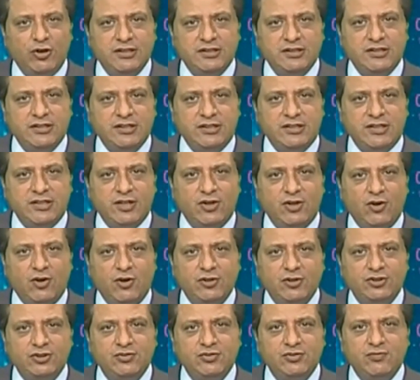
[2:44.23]
you know,
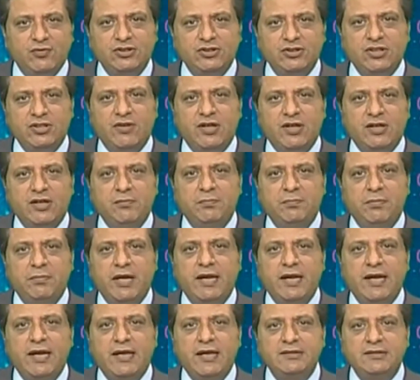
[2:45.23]
LASIK technology was
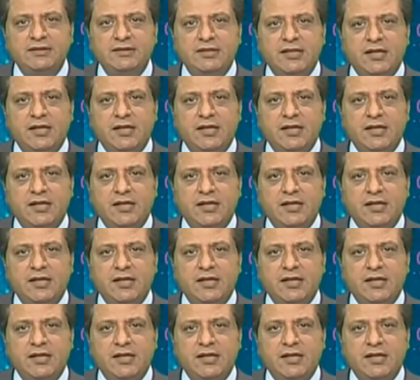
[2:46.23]
developed by